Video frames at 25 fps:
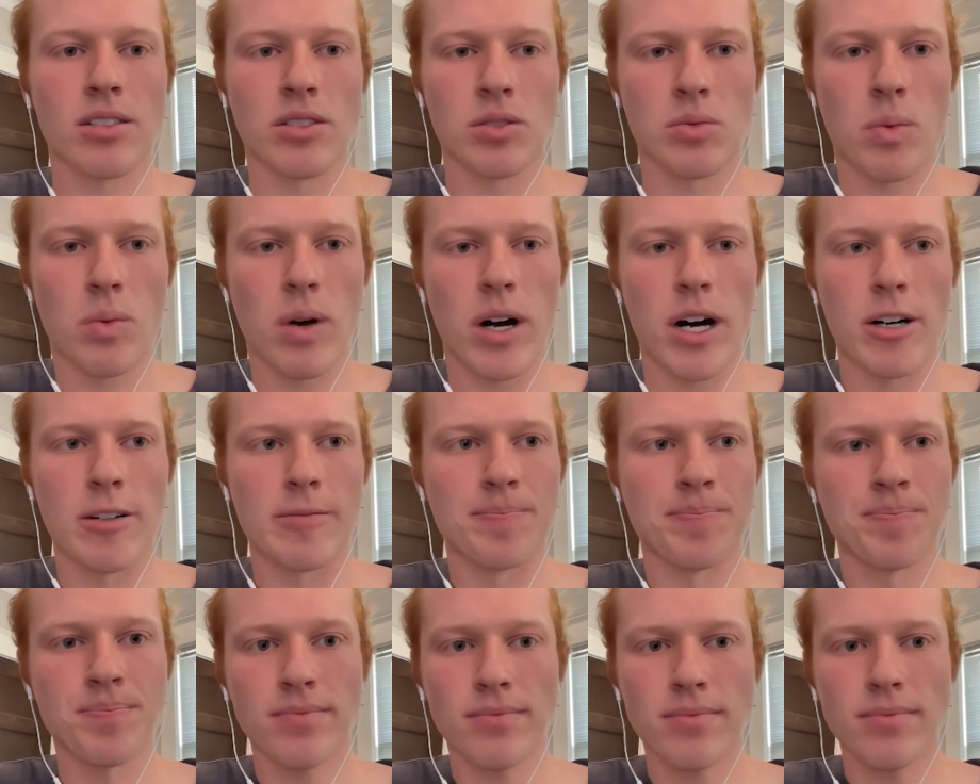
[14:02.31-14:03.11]
as well.
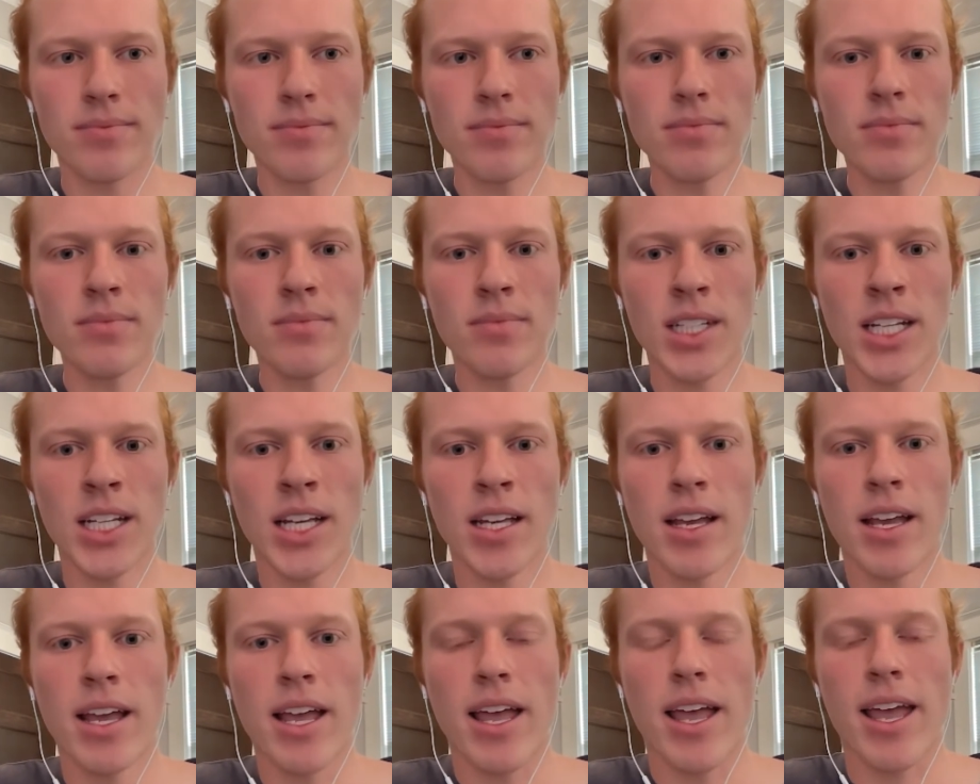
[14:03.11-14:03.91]

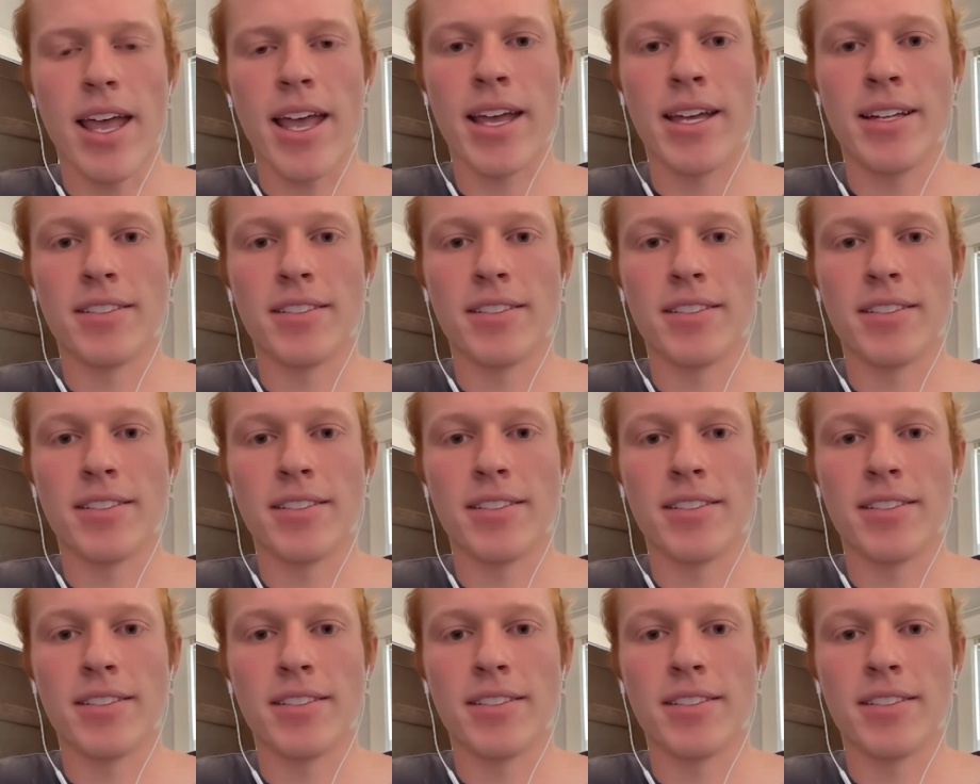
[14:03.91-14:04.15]
And